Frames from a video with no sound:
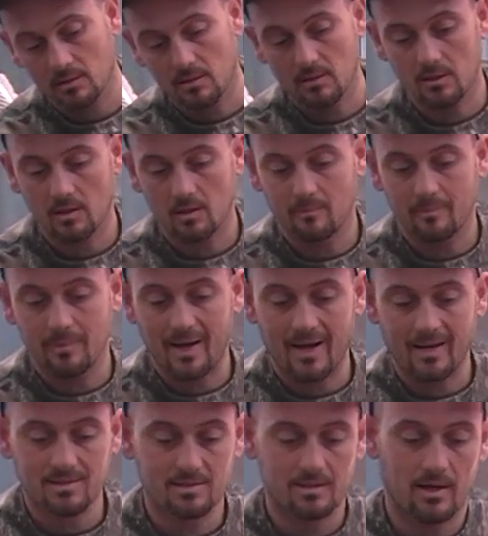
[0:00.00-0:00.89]
into the
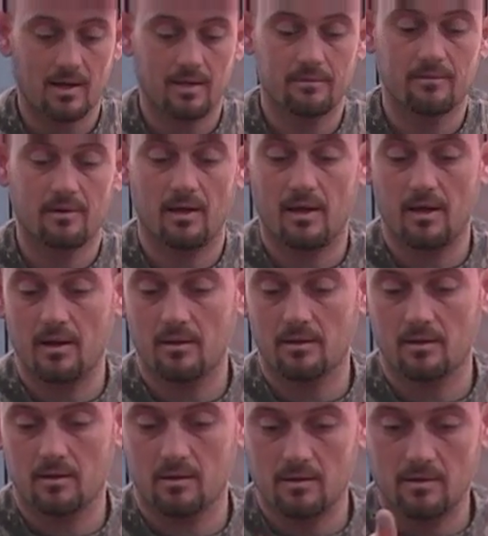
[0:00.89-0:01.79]
back side
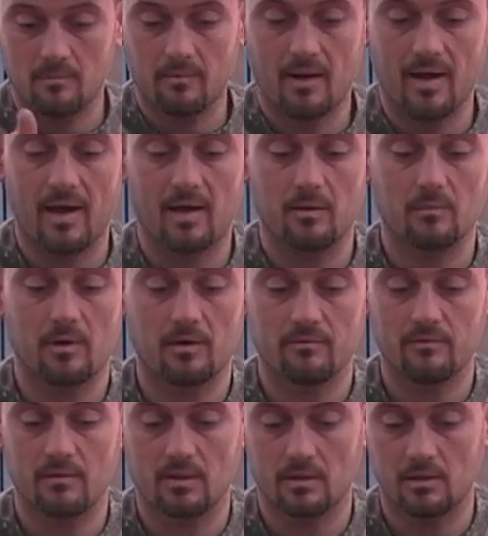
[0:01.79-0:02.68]
and the bottom
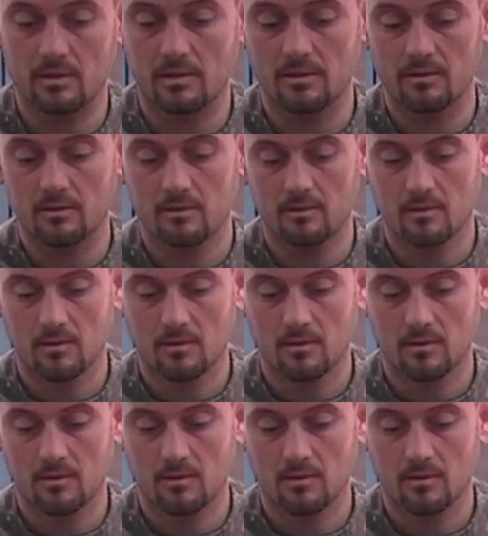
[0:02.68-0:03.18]
of the lid.